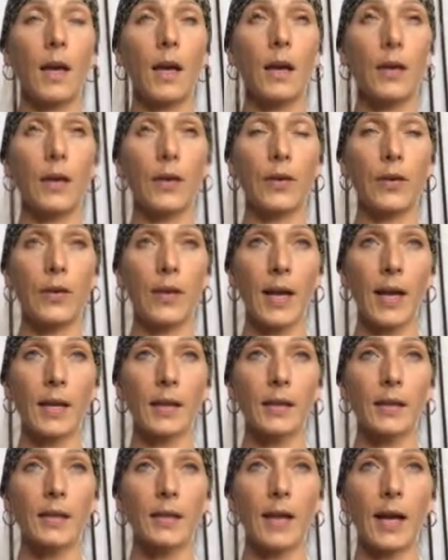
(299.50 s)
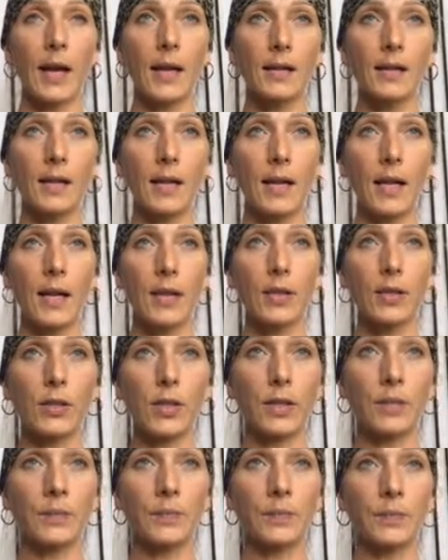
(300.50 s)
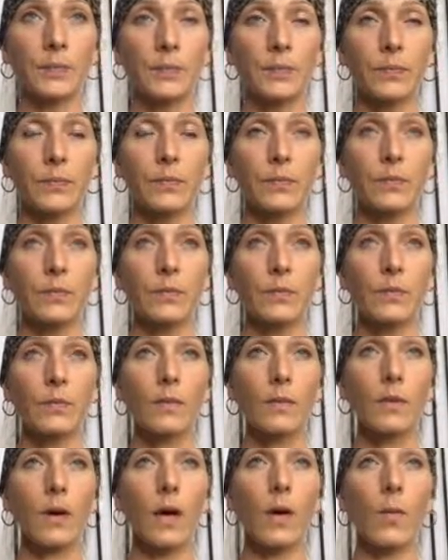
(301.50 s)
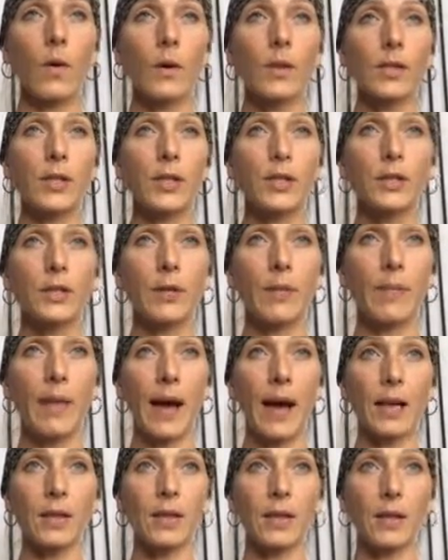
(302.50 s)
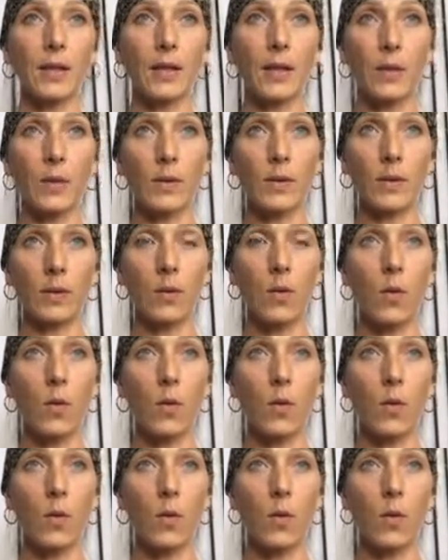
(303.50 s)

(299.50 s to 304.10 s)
And on your next exhalation, I want you to imagine that there was a